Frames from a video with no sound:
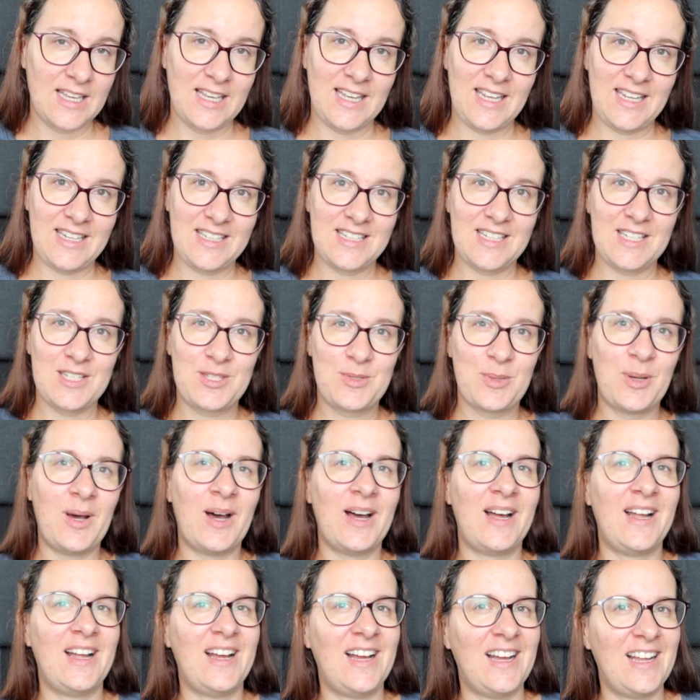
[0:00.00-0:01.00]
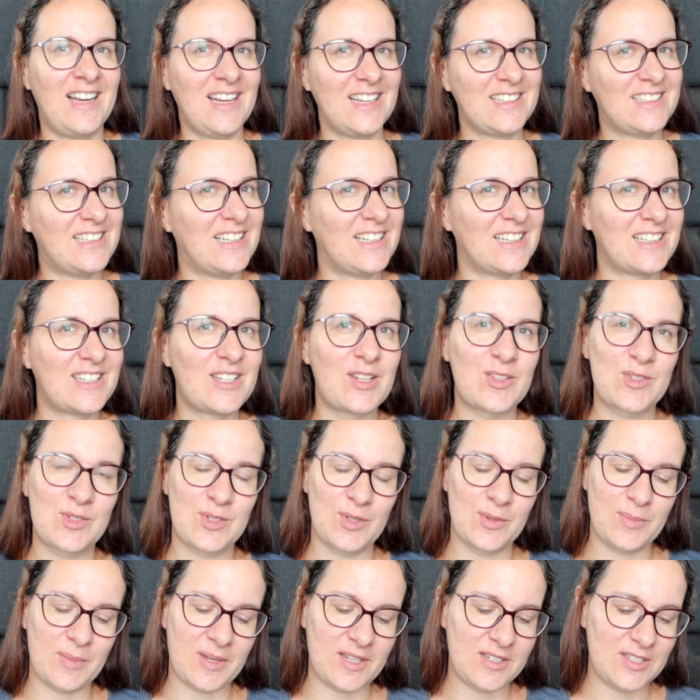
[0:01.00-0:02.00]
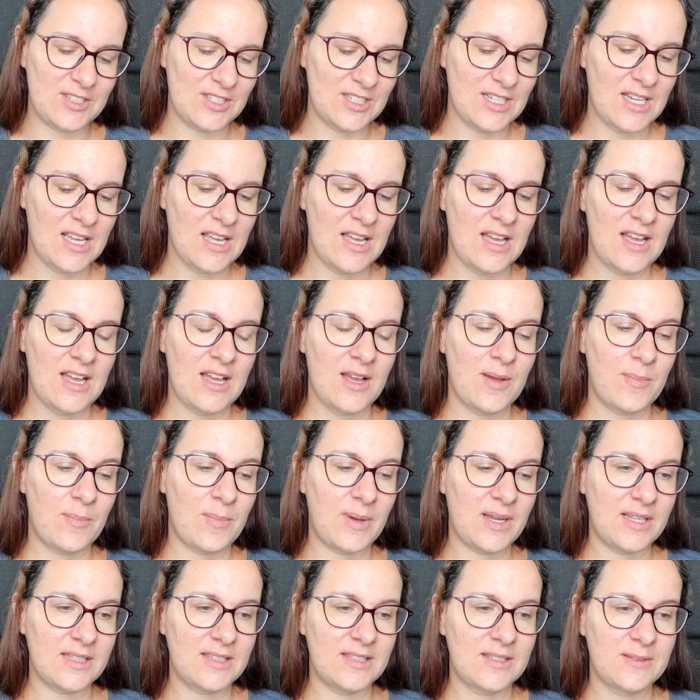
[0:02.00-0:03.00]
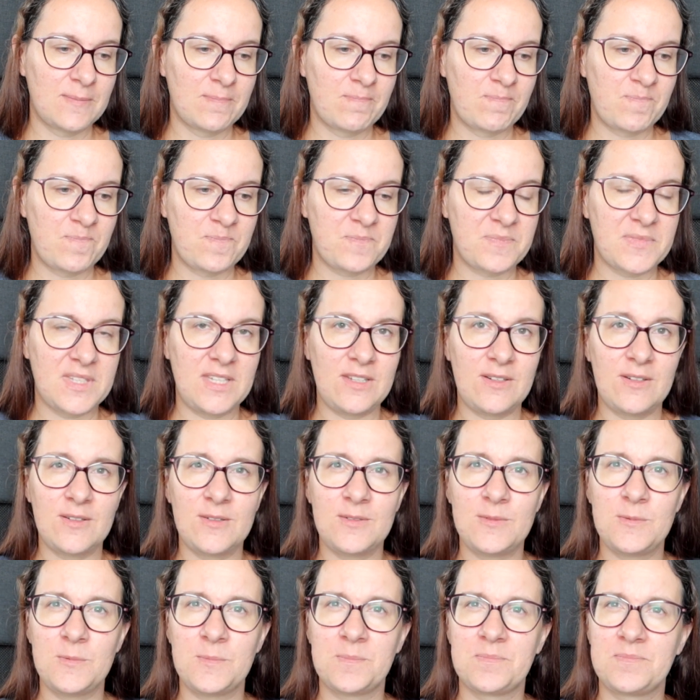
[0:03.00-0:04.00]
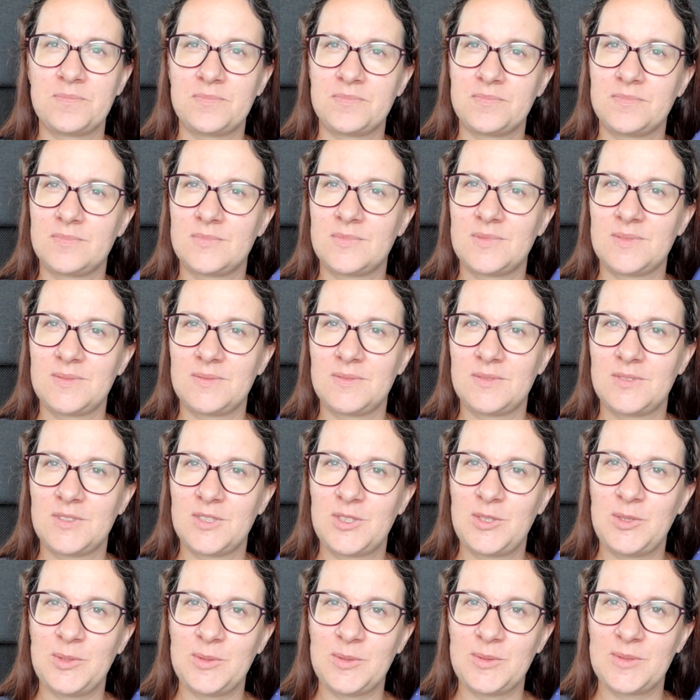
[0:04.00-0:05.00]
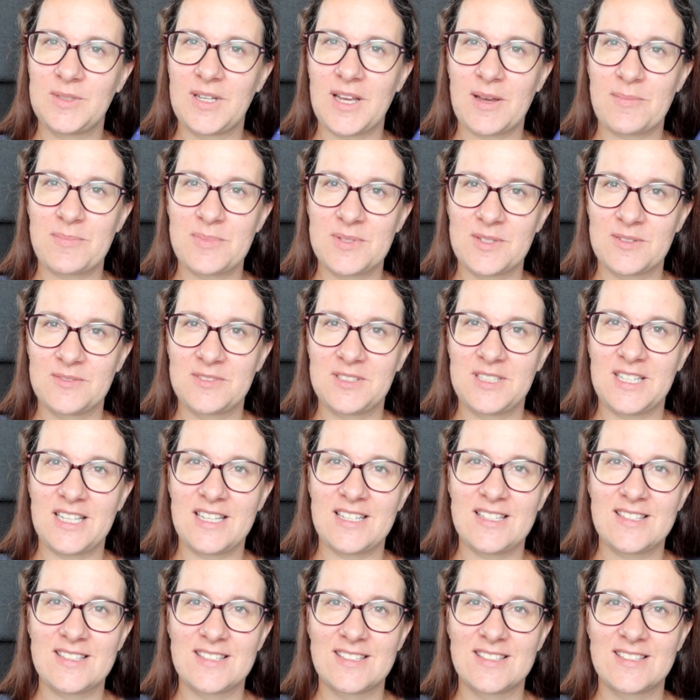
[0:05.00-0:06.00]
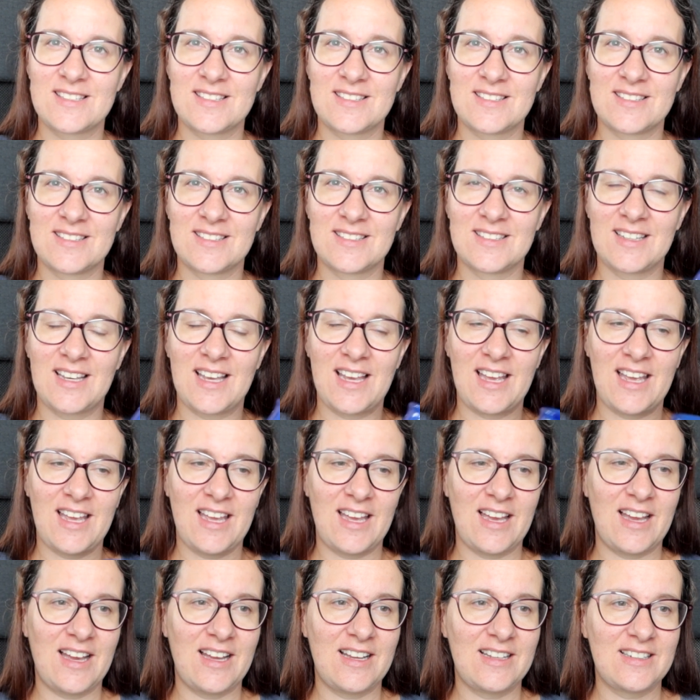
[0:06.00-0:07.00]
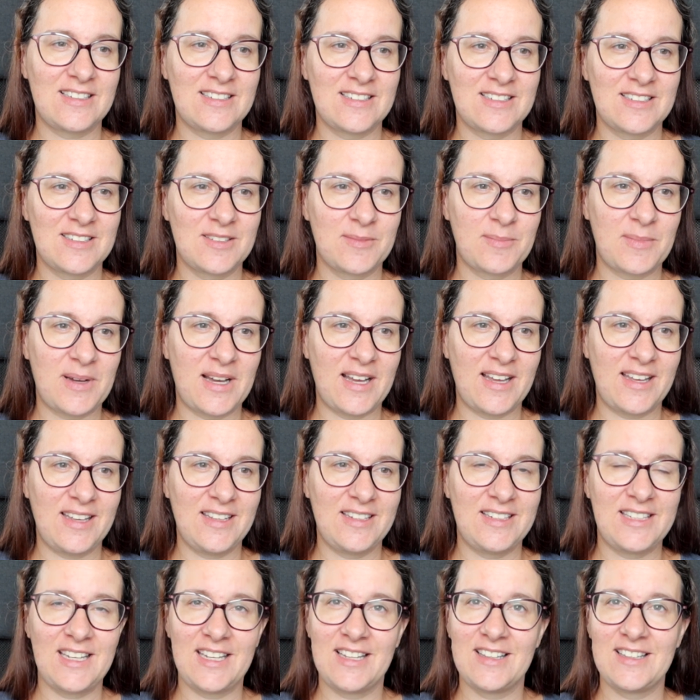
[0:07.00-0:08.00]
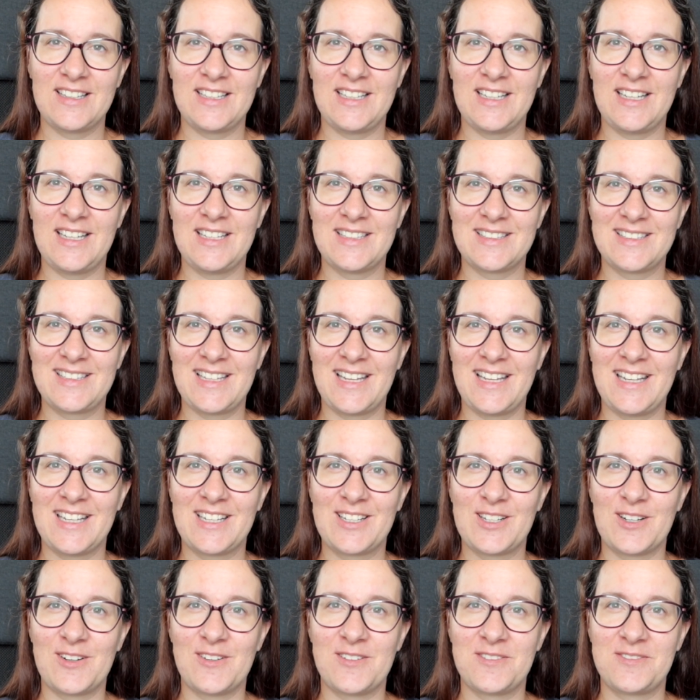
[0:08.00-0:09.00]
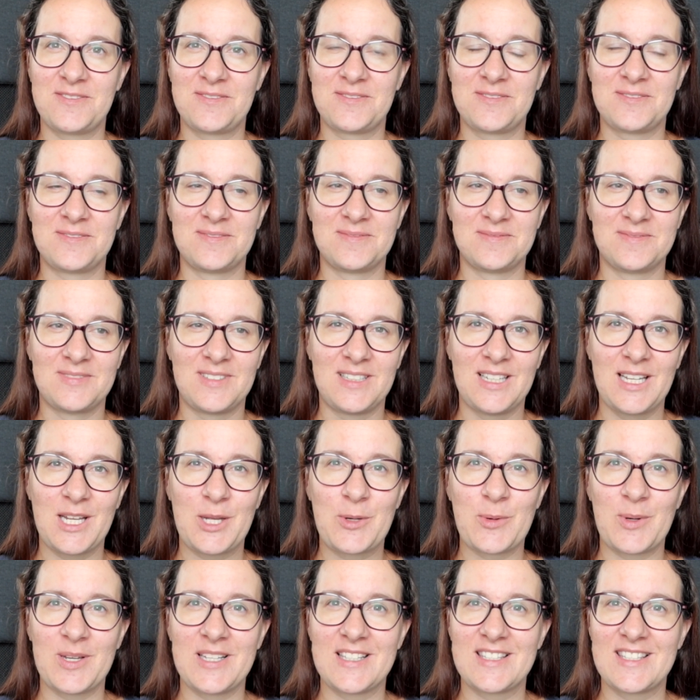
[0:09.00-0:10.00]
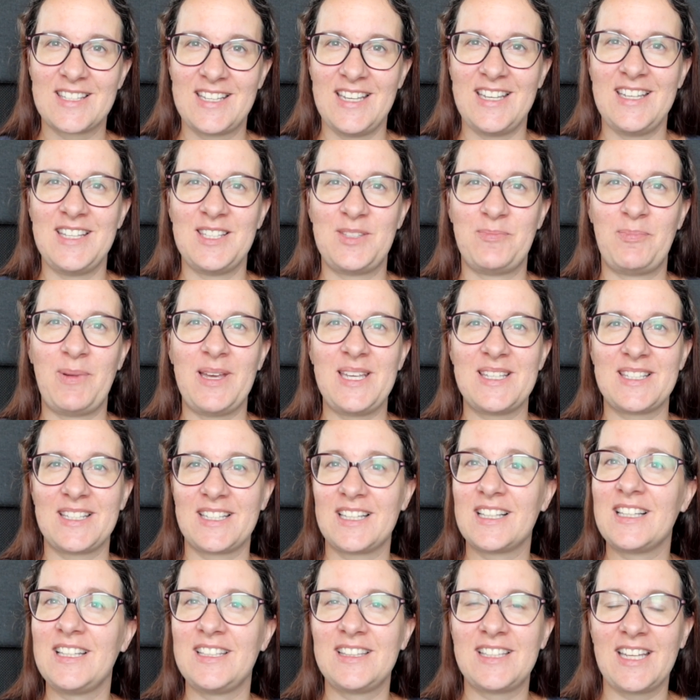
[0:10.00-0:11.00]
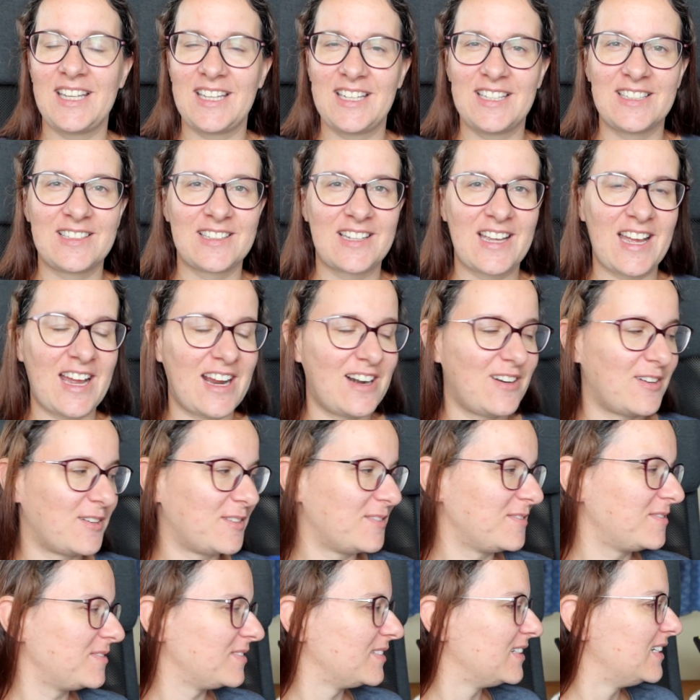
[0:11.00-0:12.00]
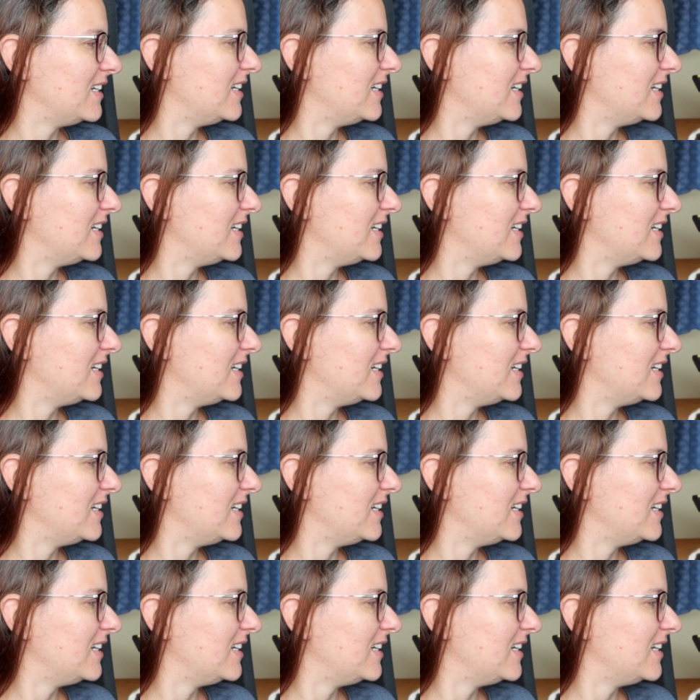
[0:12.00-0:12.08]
In this one, not so much. But, you know, 2 cups of this and my daily intake of liquids is basically taken care of.